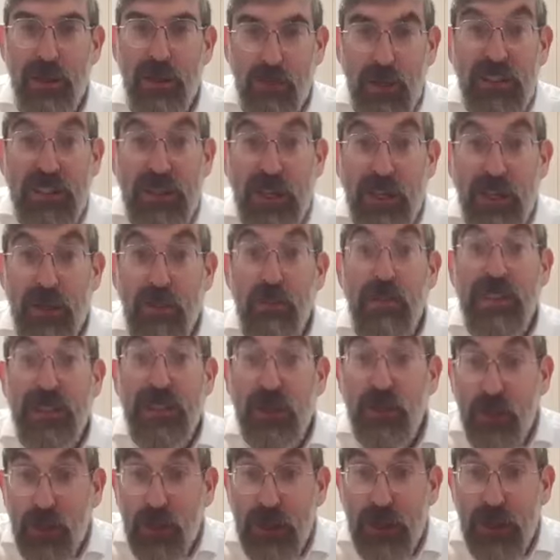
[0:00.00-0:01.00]
What does it mean?
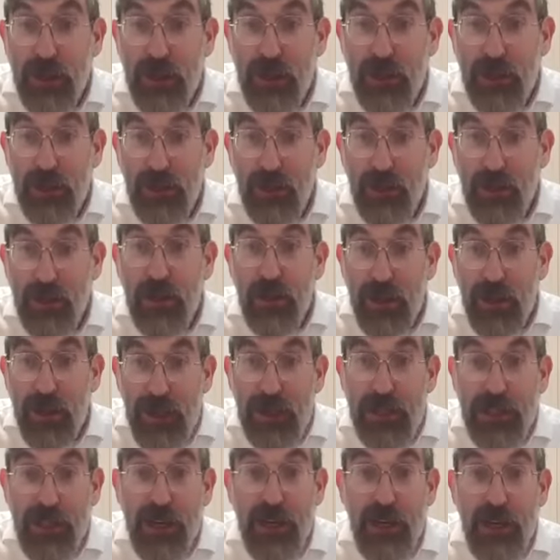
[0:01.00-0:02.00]
Kedushin.
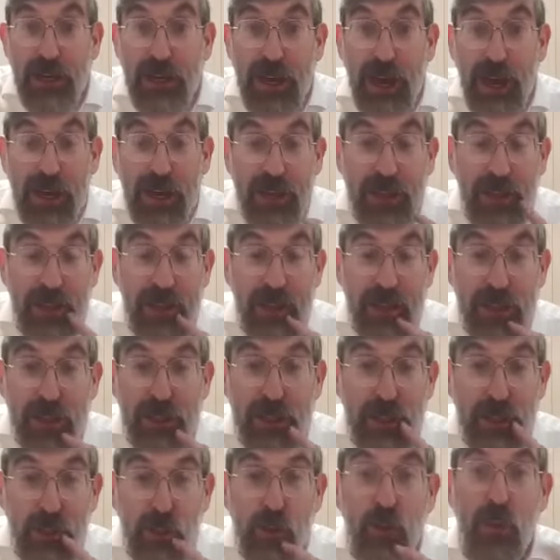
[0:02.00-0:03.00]
Ish ki yikach
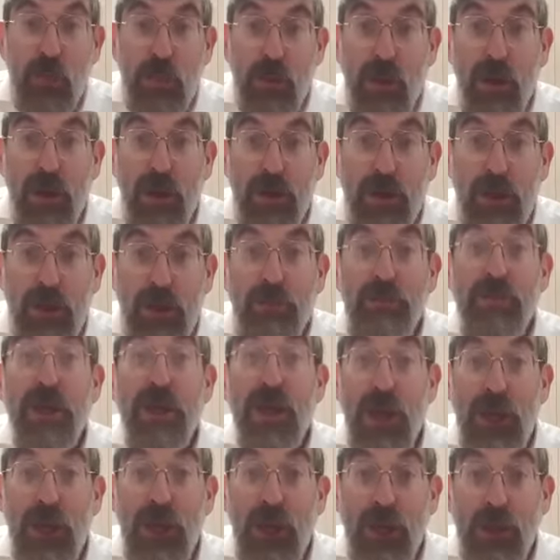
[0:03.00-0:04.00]
isha ubola.
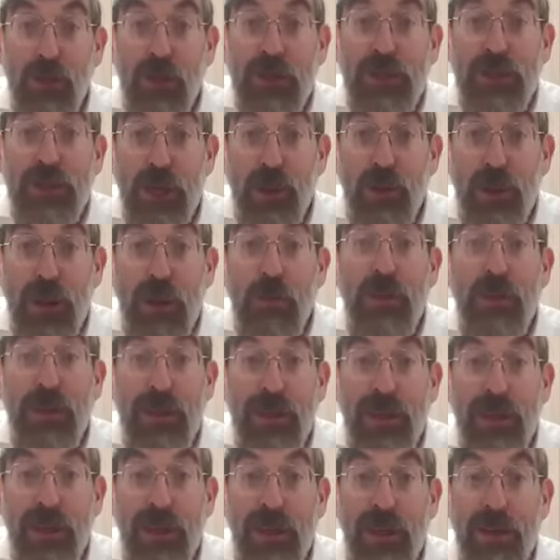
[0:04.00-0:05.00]
In other words, you know what I would
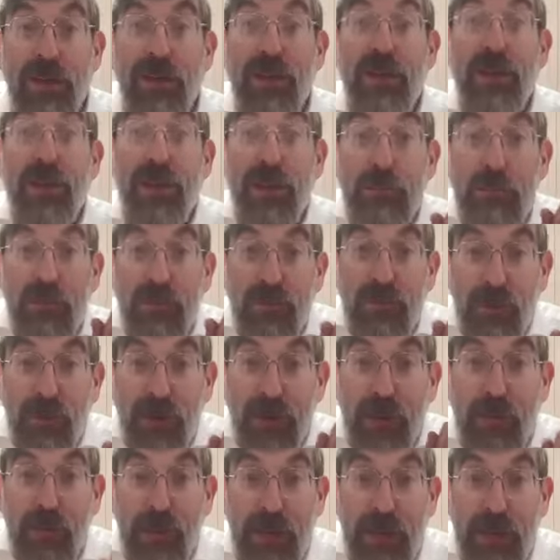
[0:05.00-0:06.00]
think?
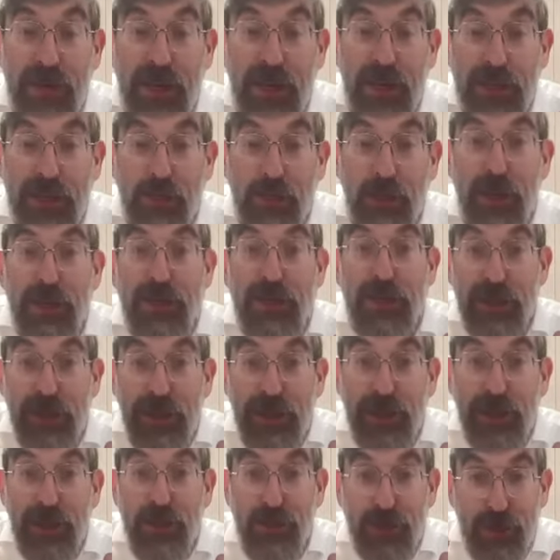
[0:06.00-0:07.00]
Before a bia takes place, you
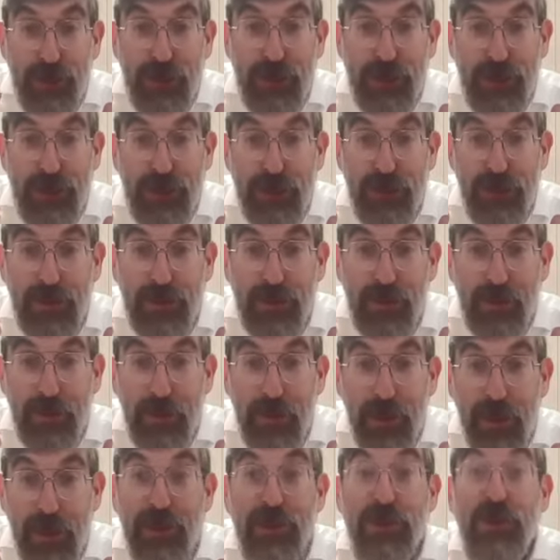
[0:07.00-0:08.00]
need a kedushin.
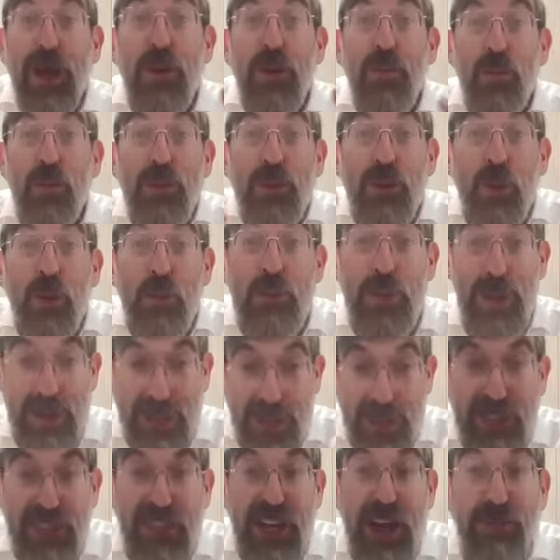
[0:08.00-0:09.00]
So I wouldn't know
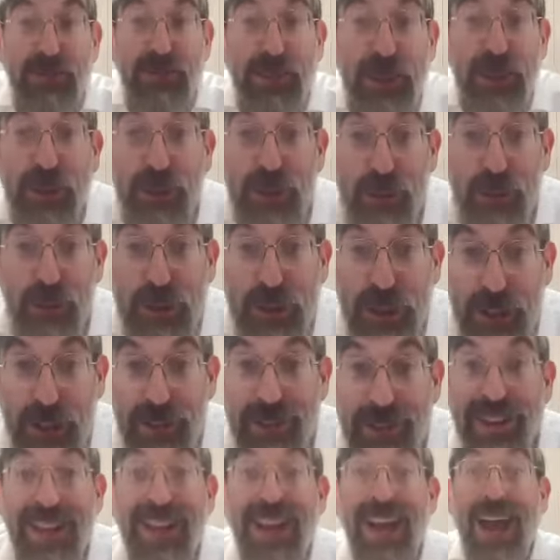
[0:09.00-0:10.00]
bia shafts the
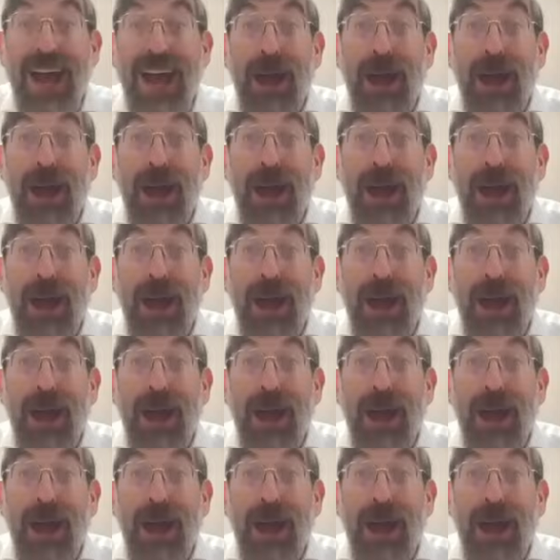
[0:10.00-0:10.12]
kedushin.